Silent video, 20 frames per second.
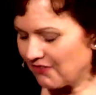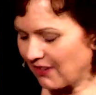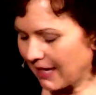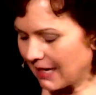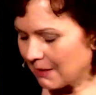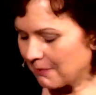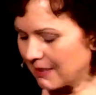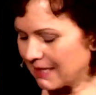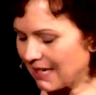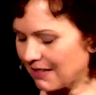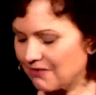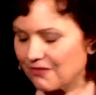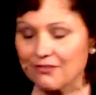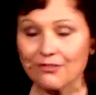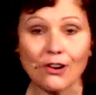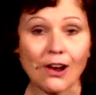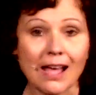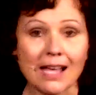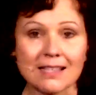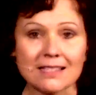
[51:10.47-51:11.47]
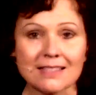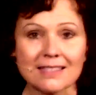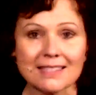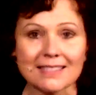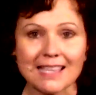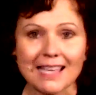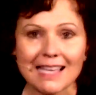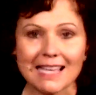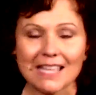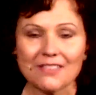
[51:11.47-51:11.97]
family and friends
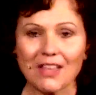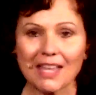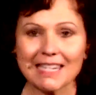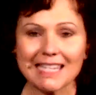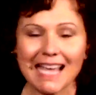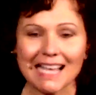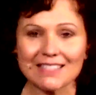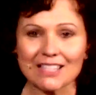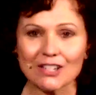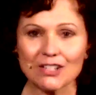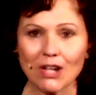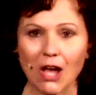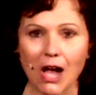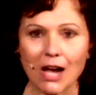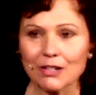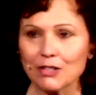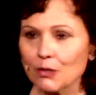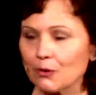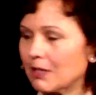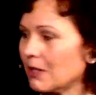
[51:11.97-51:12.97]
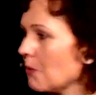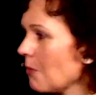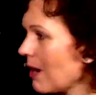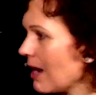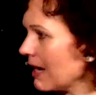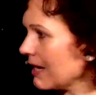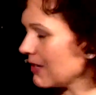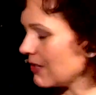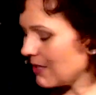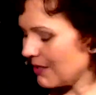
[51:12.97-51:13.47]
that he hasn't talked to in a
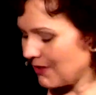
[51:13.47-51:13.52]
while.